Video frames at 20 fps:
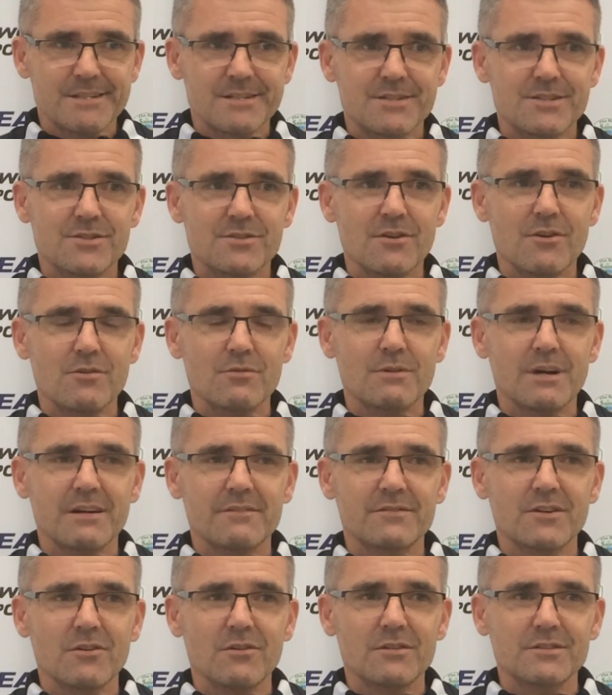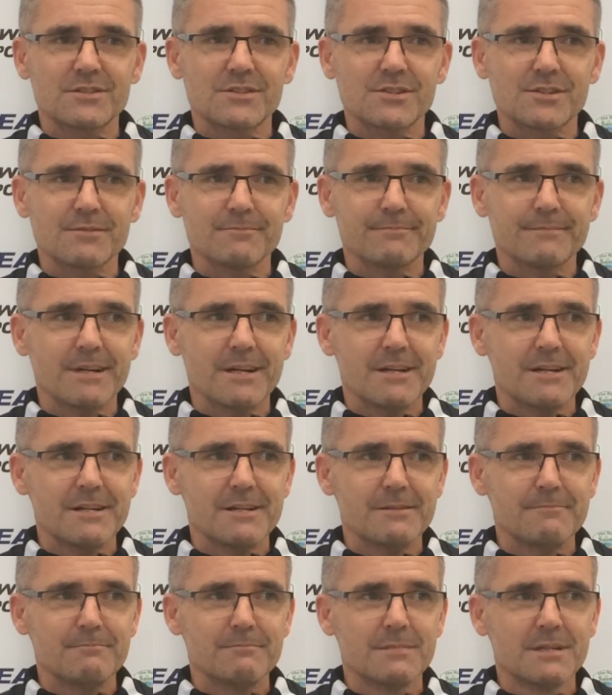So I've got
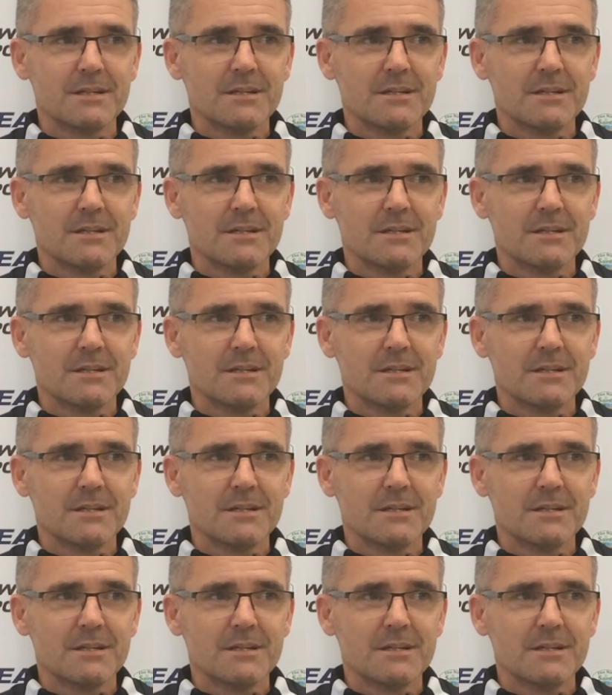a